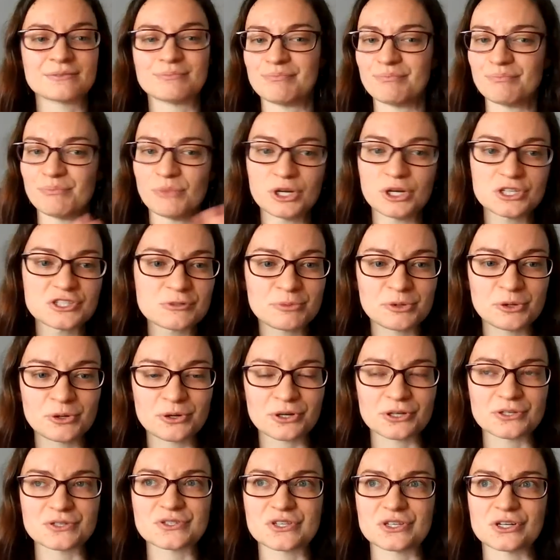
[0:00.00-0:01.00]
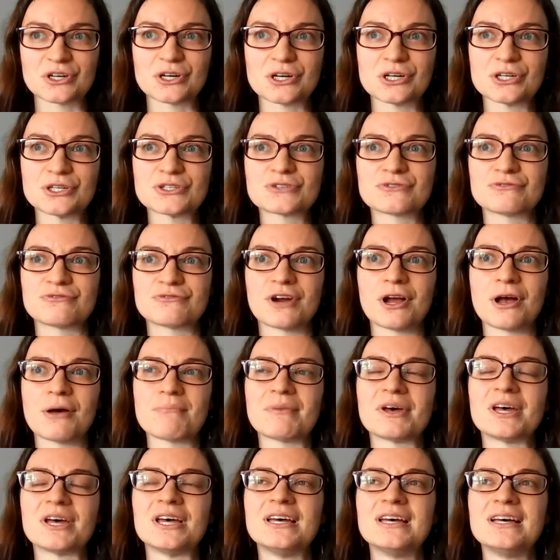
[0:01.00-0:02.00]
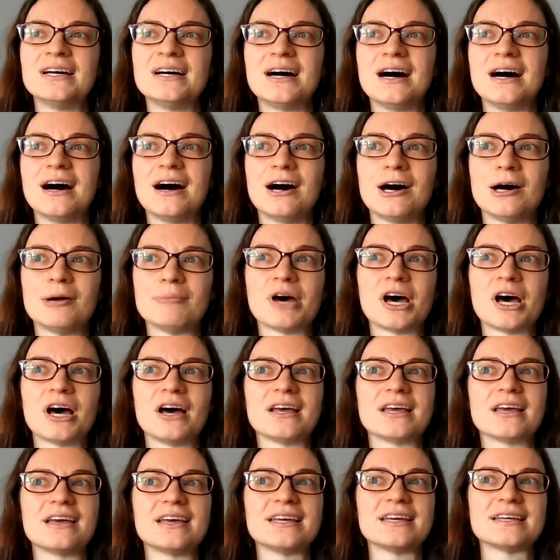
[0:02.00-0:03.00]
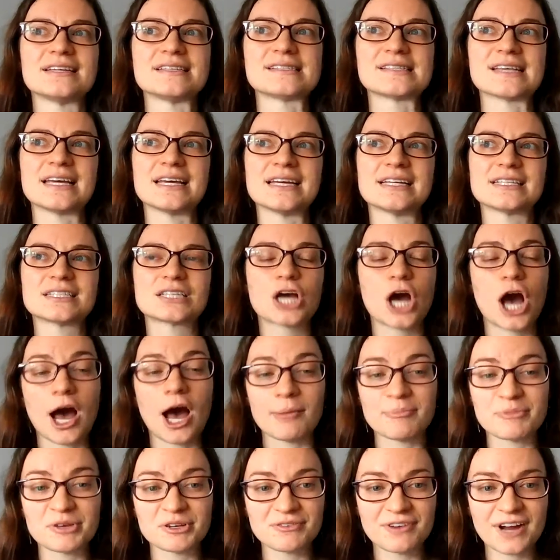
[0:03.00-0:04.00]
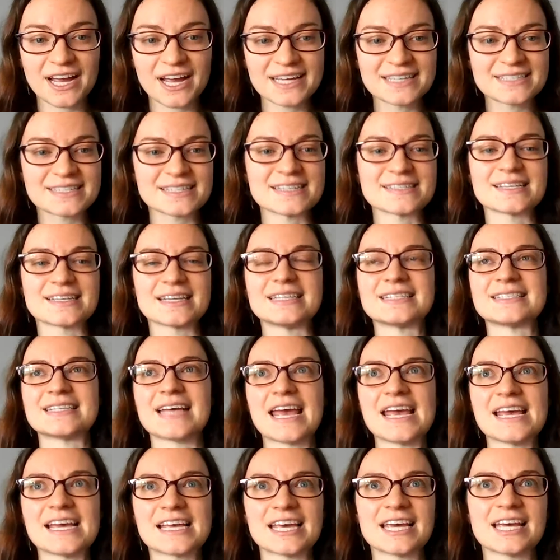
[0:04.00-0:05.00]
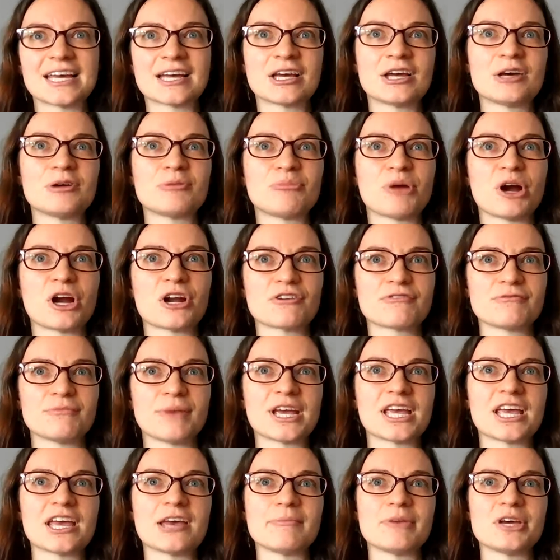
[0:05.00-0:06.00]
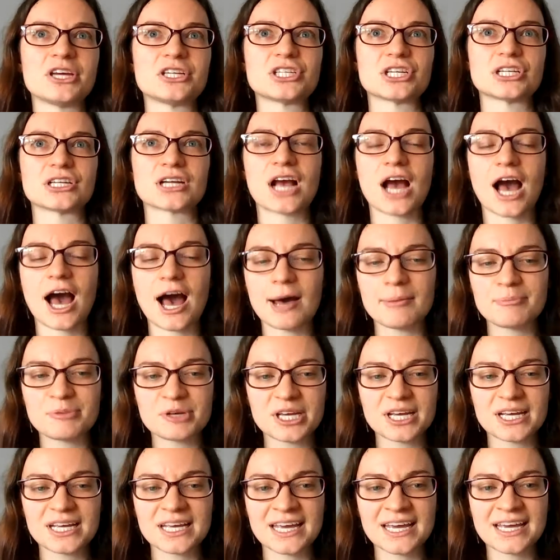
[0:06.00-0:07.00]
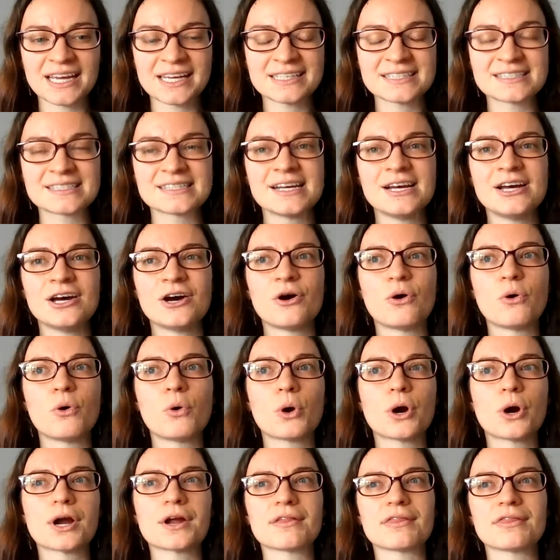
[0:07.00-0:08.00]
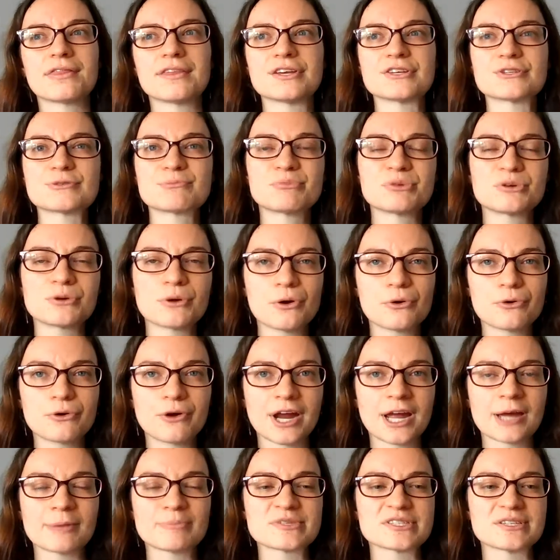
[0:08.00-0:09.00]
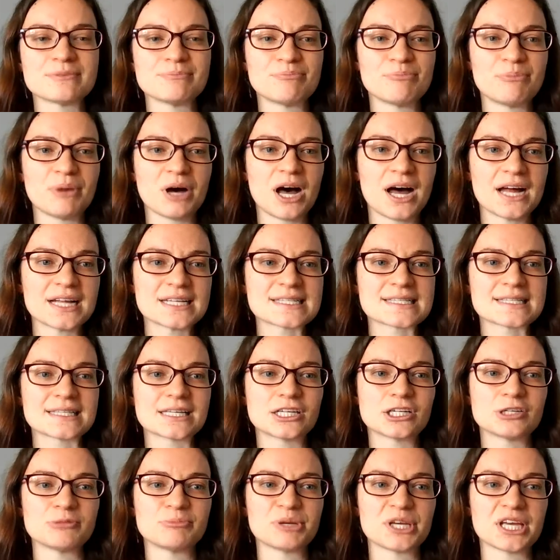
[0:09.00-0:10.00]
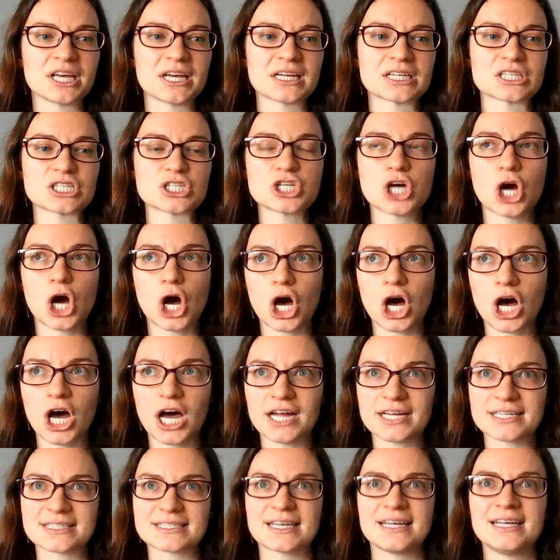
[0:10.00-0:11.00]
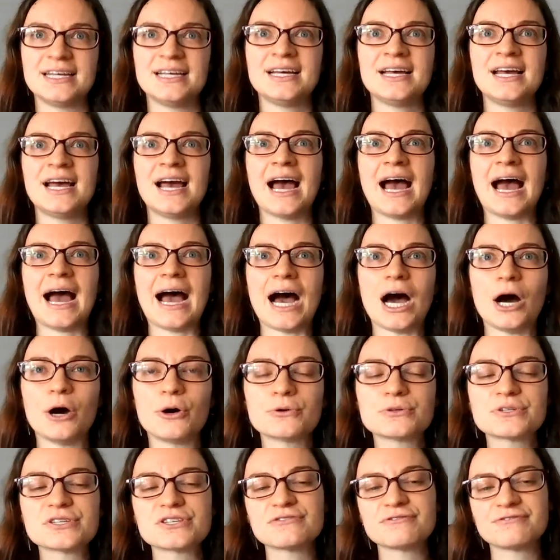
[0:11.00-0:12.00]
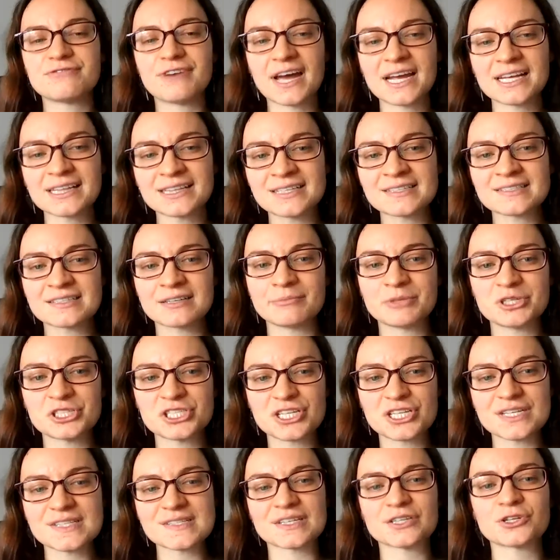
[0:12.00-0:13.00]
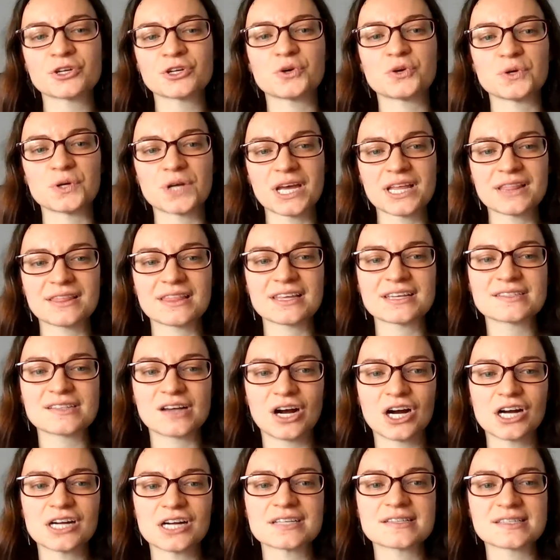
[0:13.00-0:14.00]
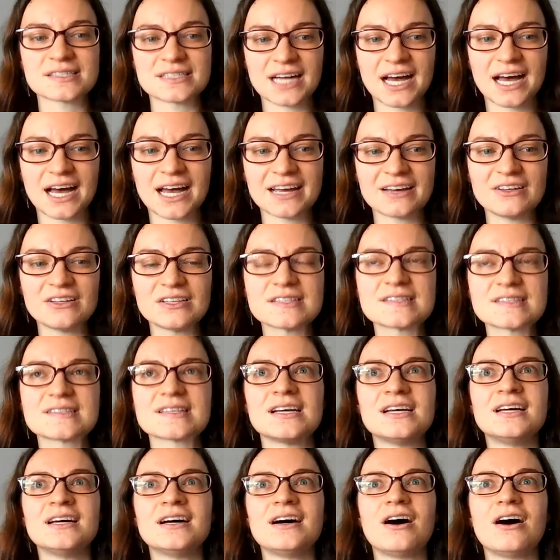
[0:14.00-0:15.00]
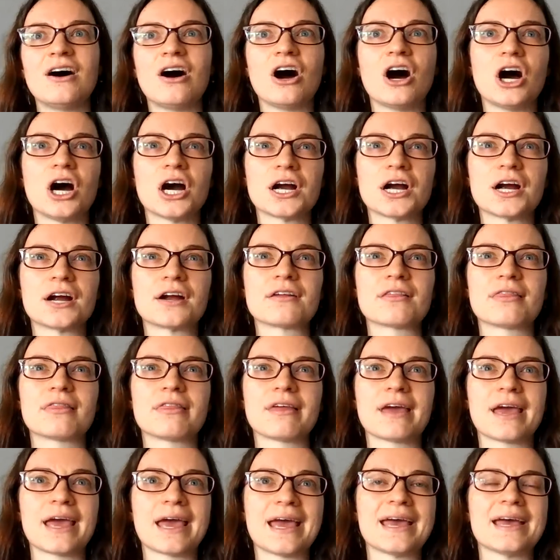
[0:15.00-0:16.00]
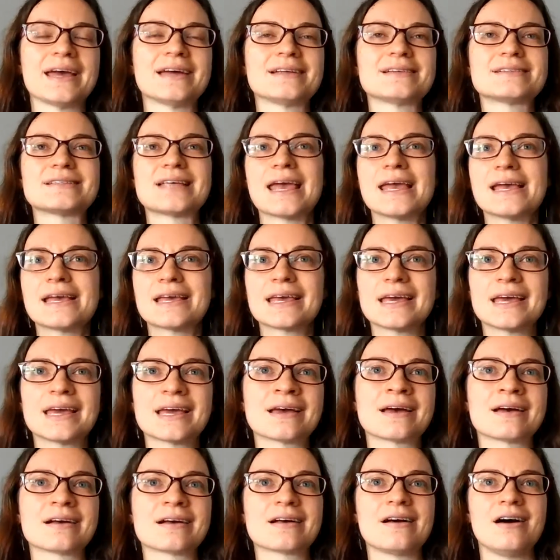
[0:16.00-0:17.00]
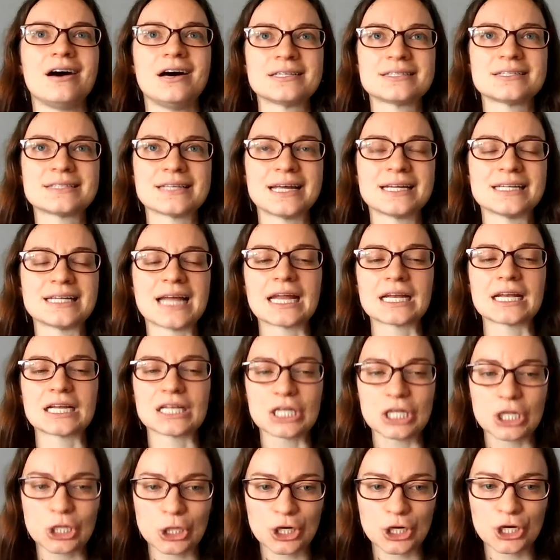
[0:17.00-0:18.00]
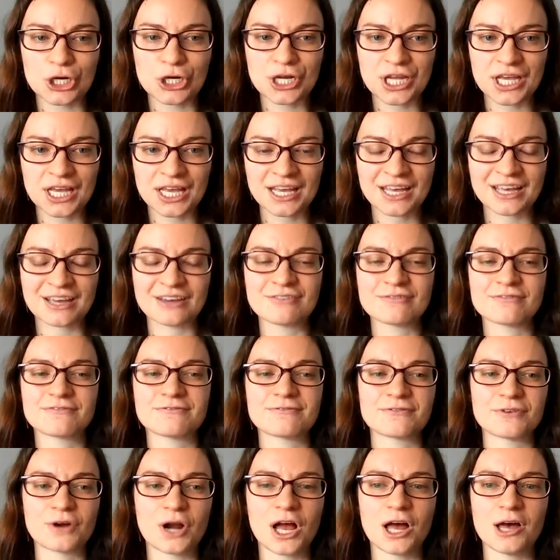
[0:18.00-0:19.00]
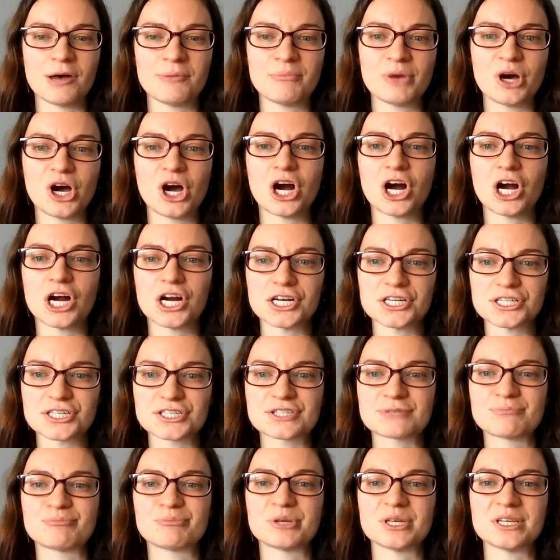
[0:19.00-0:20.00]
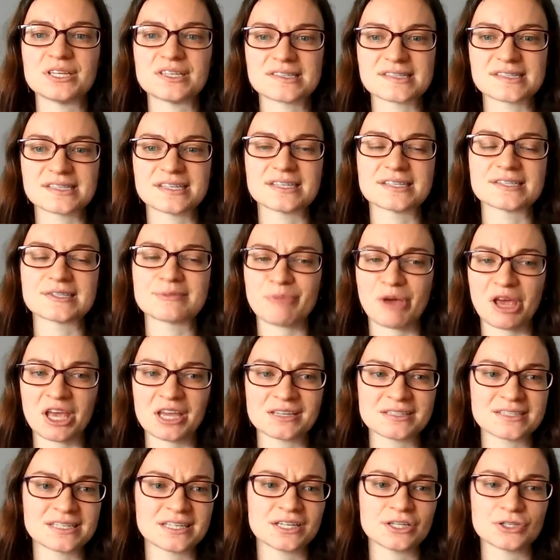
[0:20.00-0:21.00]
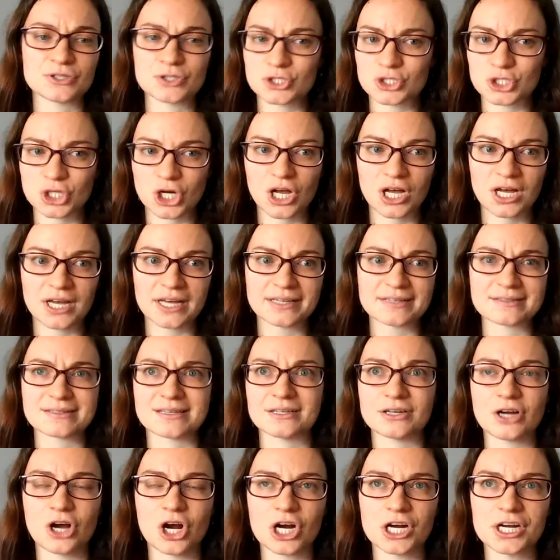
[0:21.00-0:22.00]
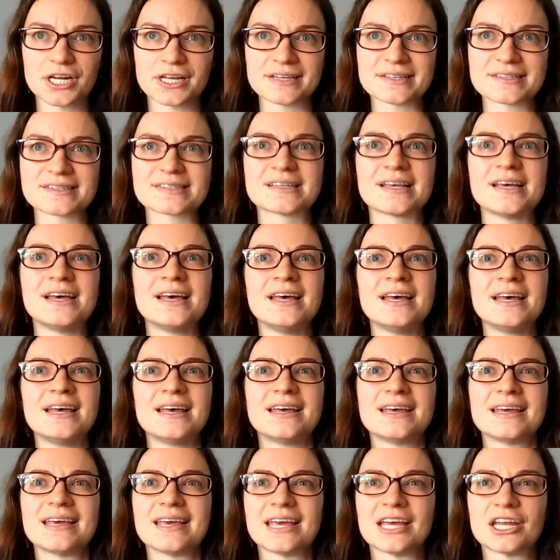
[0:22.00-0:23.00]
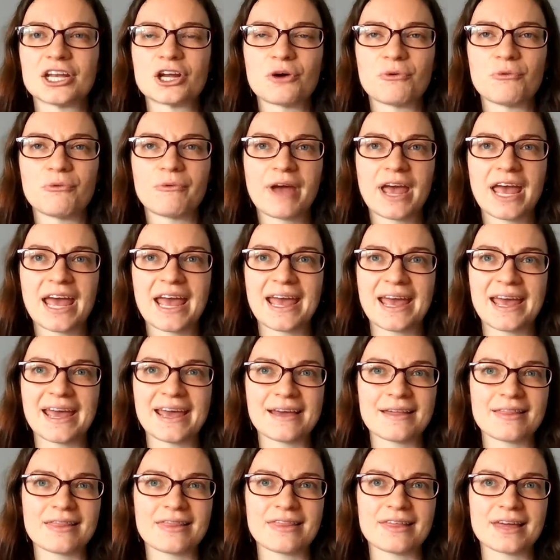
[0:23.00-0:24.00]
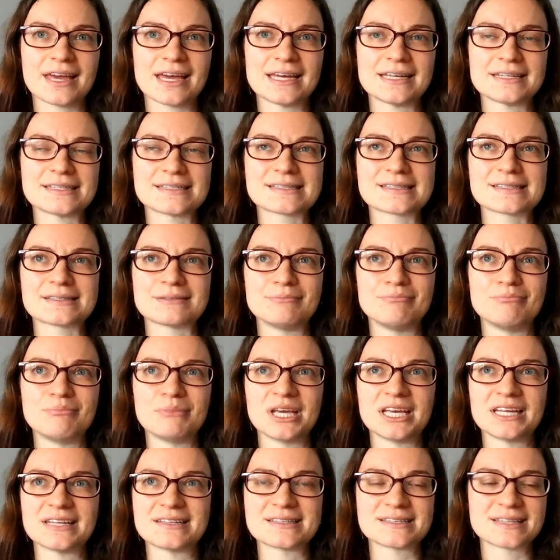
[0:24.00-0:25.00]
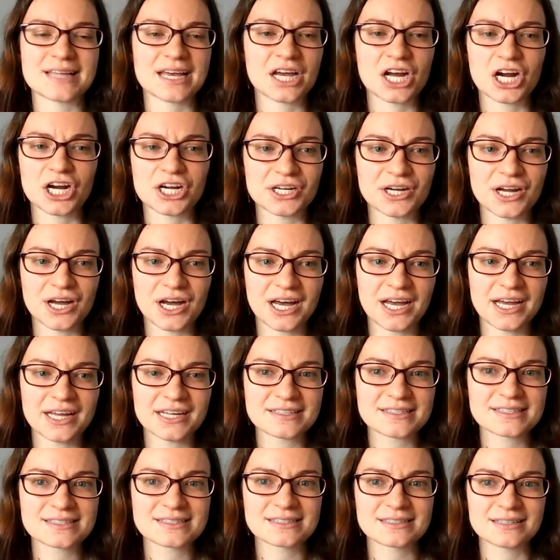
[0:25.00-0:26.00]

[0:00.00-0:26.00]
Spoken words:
multiple concerns from, is it copyright? Is it taking part of my image and copying it? Or these programs and bots that are being taught how to find these images and create these art styles, are they taking content and learning from art pieces, paintings, drawings, and artists in a way that means they are not